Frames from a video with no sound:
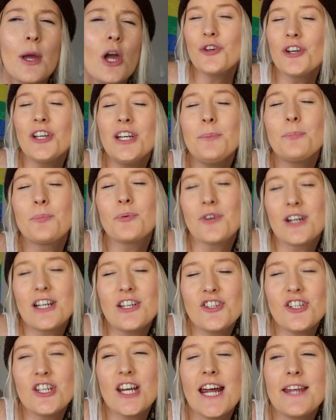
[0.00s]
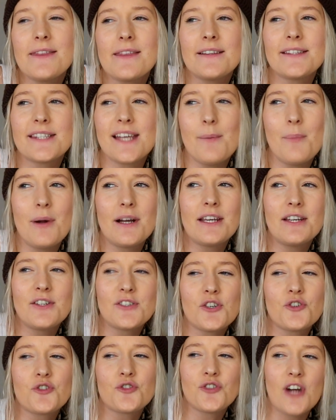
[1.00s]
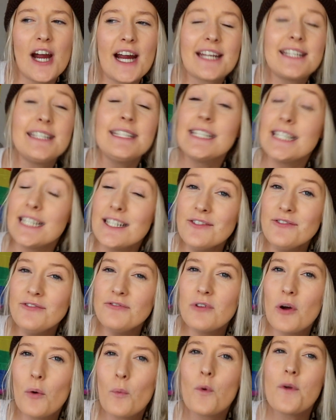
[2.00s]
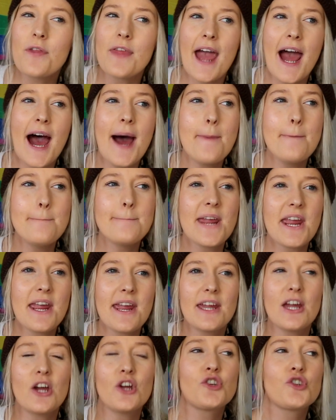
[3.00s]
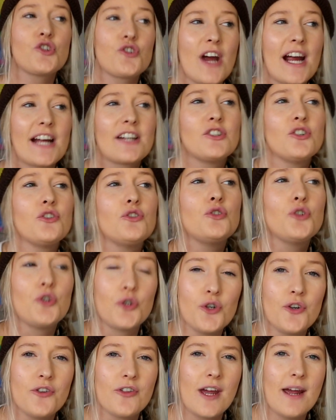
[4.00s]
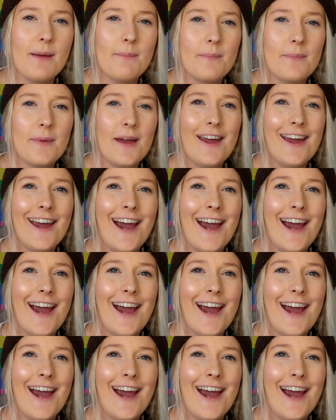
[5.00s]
You can appreciate that someone is attractive without being attracted to them.